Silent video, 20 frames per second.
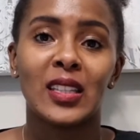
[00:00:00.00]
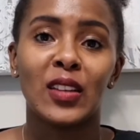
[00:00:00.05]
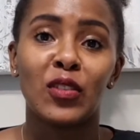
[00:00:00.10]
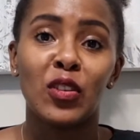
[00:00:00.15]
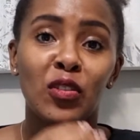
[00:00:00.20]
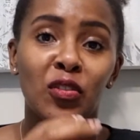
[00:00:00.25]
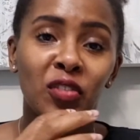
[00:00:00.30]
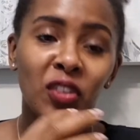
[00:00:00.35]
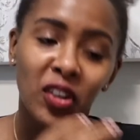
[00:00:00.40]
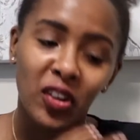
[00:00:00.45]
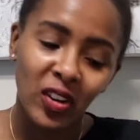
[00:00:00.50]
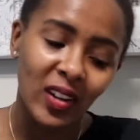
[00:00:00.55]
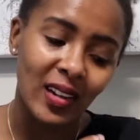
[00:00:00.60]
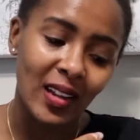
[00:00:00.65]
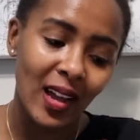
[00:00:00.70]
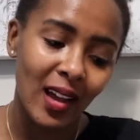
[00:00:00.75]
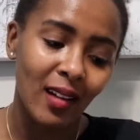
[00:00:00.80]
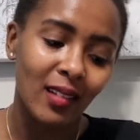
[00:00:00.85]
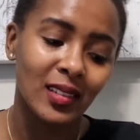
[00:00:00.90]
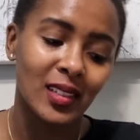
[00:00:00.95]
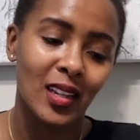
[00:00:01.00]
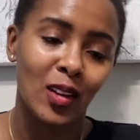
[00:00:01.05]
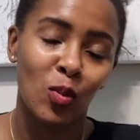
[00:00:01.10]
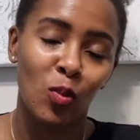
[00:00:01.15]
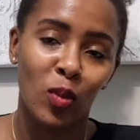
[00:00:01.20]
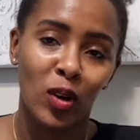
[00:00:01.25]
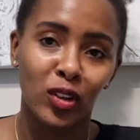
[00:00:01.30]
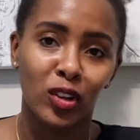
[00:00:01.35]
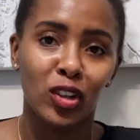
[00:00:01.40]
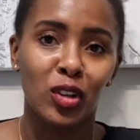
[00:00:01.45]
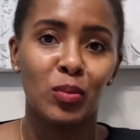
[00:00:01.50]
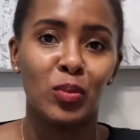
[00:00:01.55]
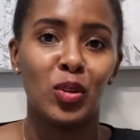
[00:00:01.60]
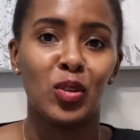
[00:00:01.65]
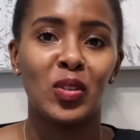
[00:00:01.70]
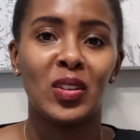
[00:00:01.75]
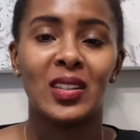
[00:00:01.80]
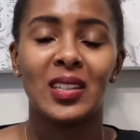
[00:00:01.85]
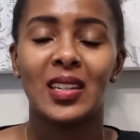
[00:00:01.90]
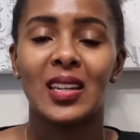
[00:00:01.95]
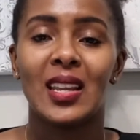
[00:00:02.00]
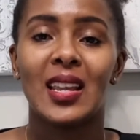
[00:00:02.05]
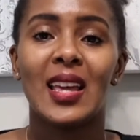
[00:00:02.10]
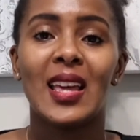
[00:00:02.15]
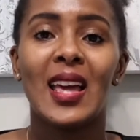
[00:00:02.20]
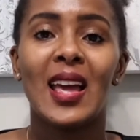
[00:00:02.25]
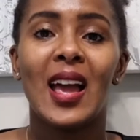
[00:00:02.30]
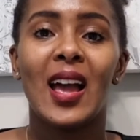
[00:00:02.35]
if you figure it out in one community,